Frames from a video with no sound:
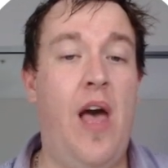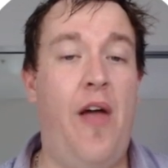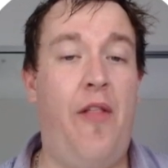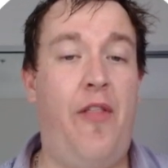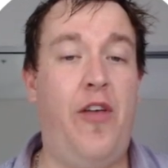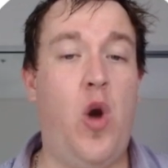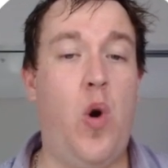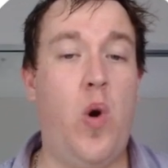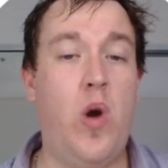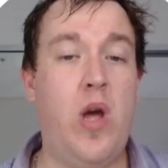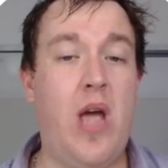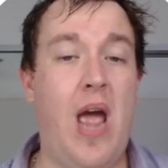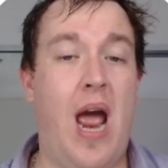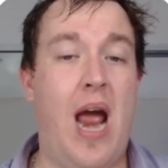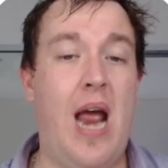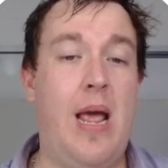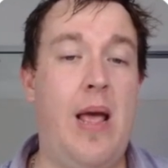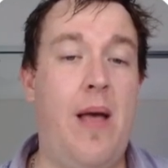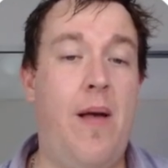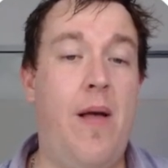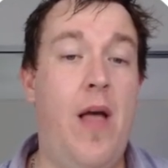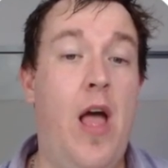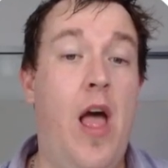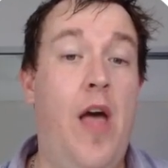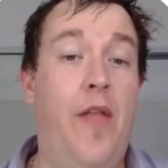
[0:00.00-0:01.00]
the U A
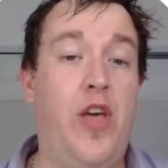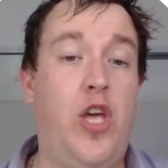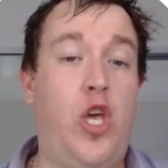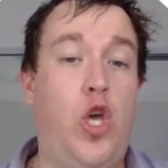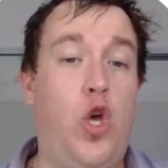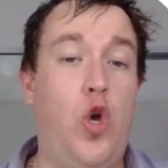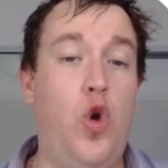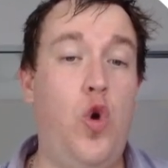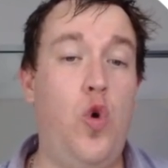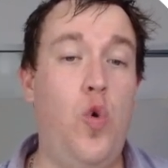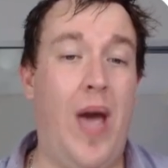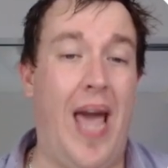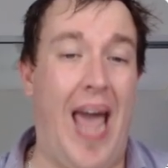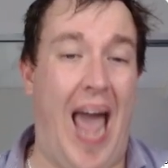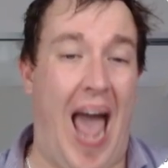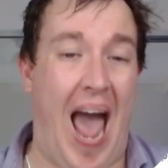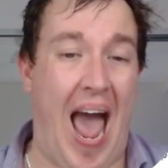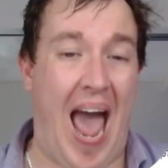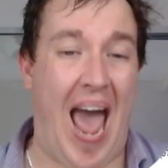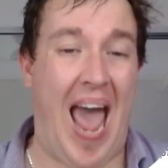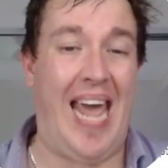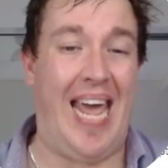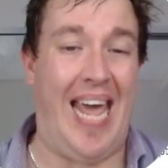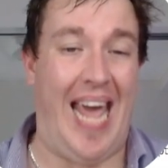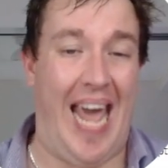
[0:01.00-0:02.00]
E, the U
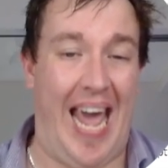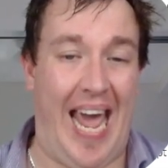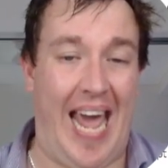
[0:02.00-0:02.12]
A